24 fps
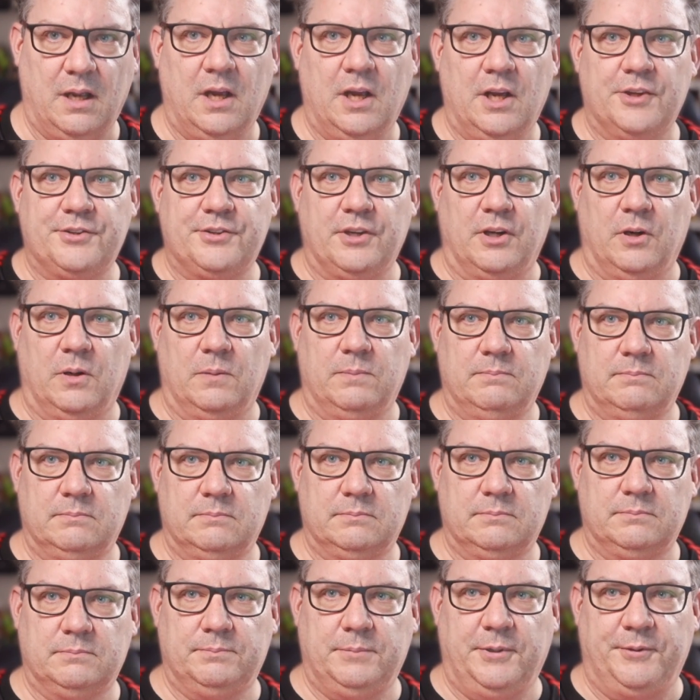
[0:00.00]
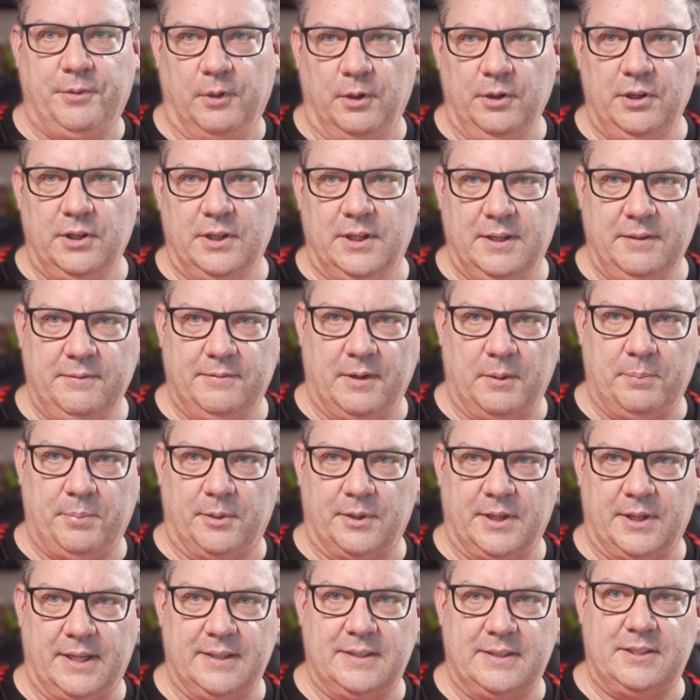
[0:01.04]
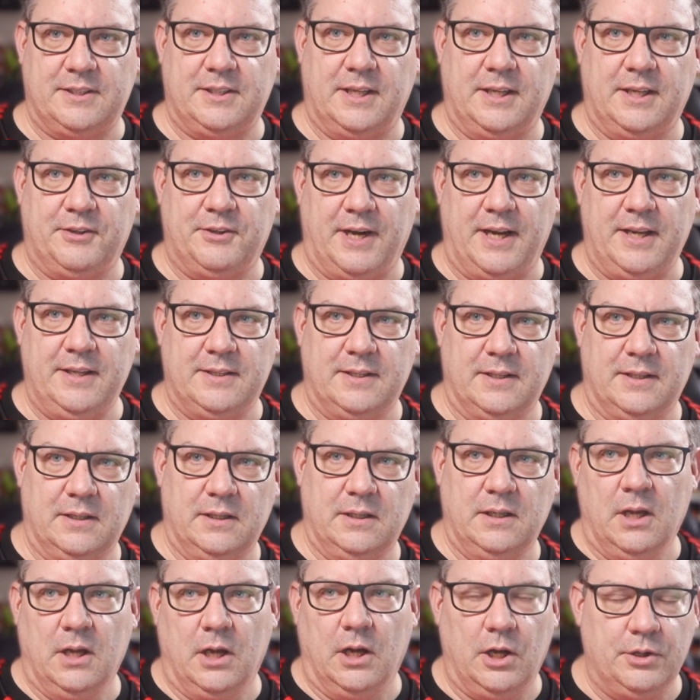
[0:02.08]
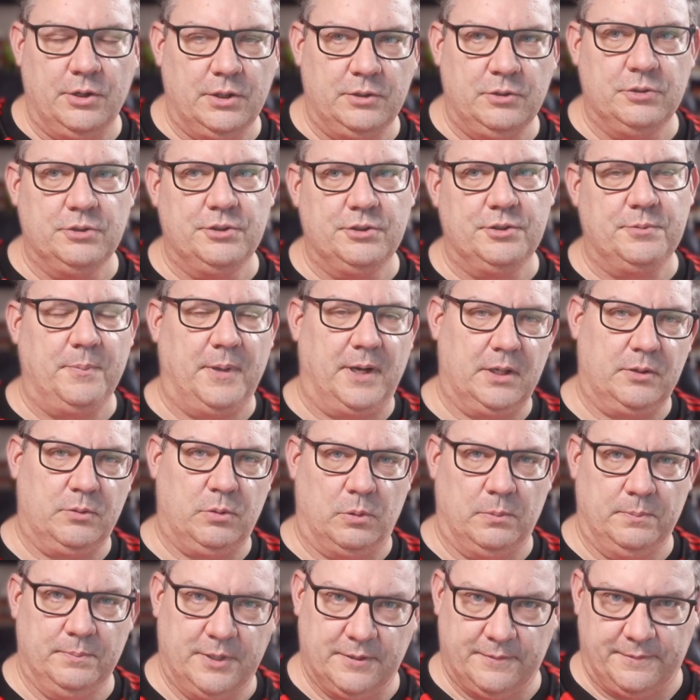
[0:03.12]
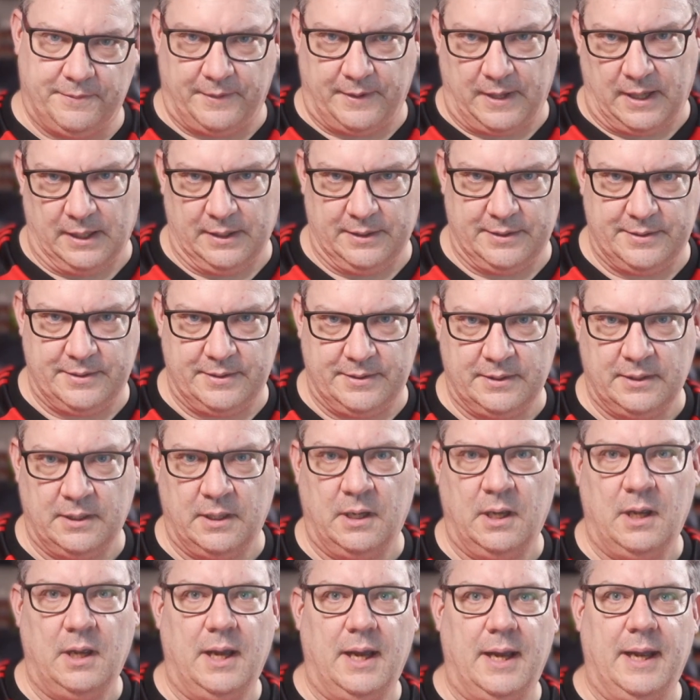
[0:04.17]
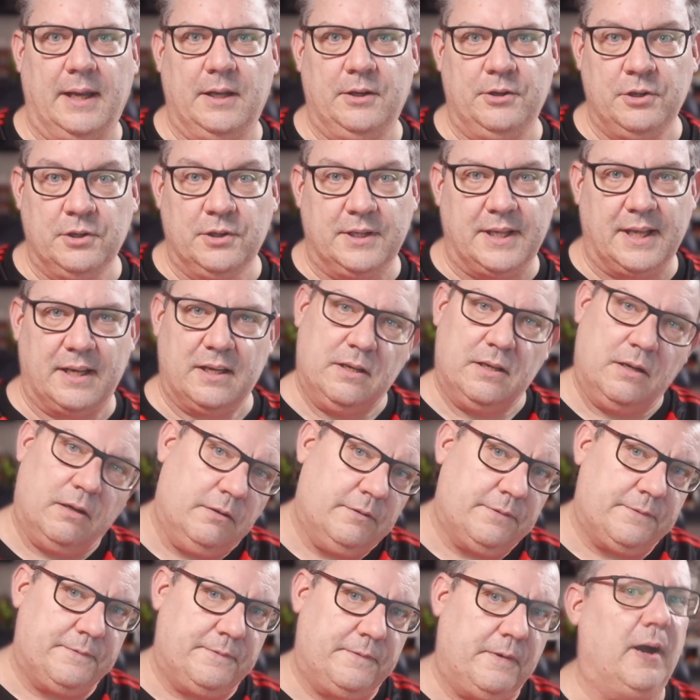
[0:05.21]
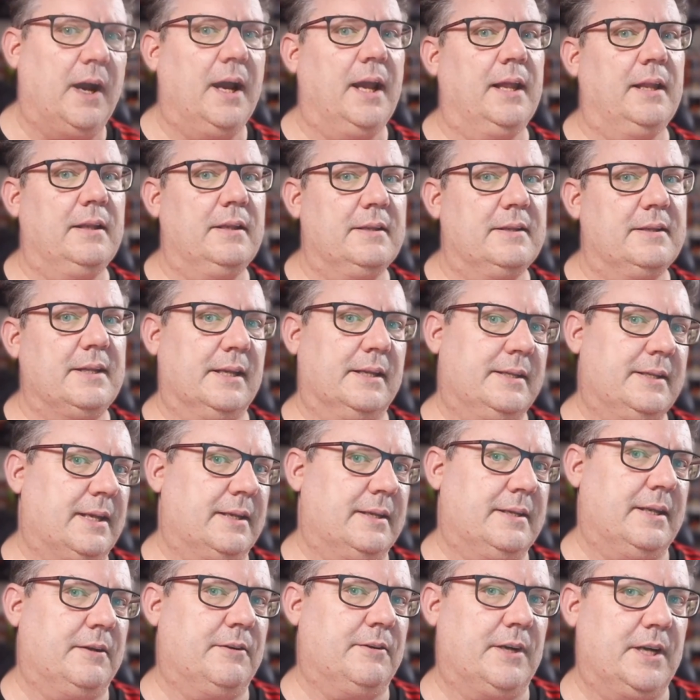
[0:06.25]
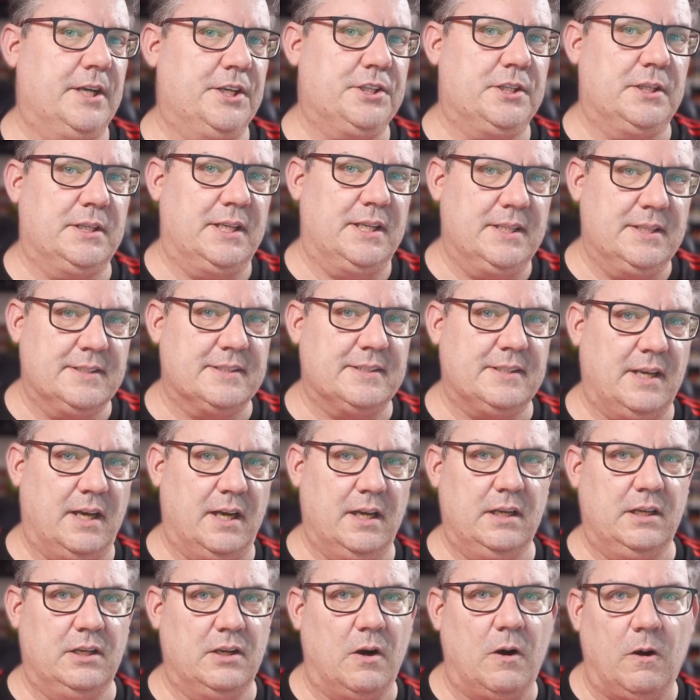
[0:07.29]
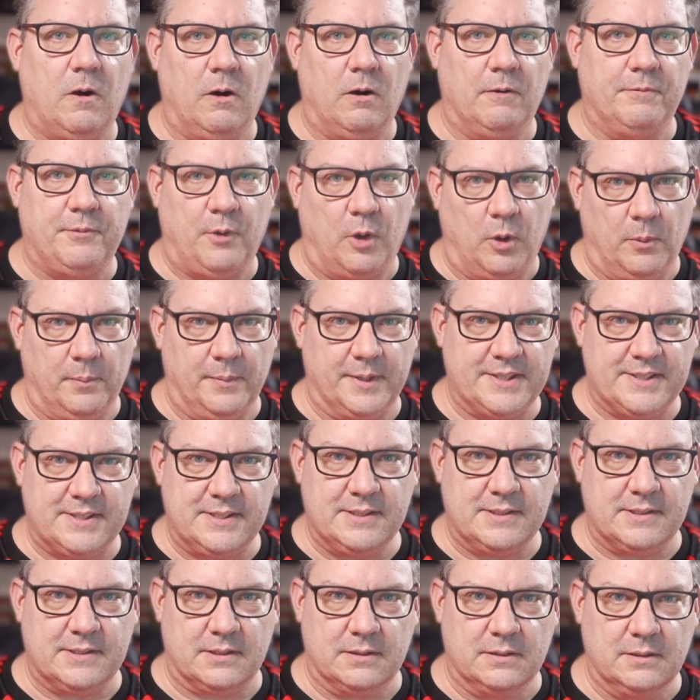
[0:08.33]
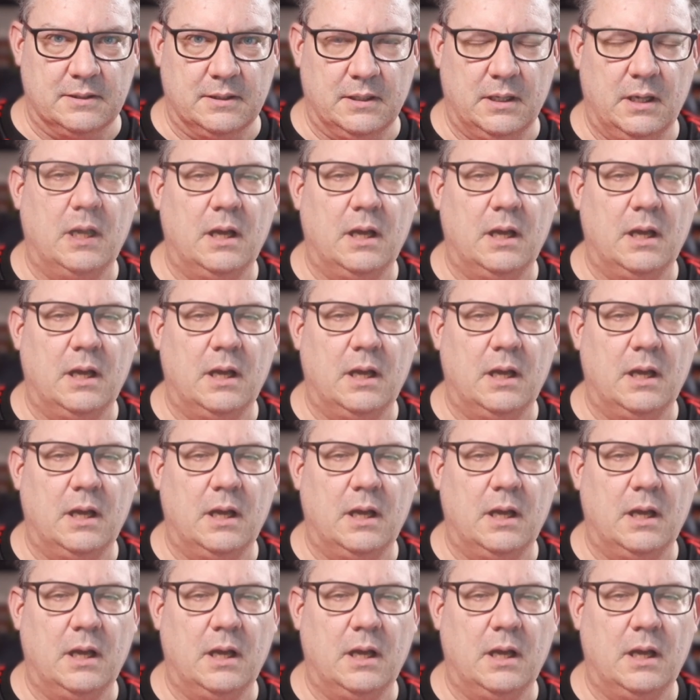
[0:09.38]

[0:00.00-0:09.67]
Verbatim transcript: So before you give up on integrating a new smart home device and you cannot find that integration inside of Home Assistant,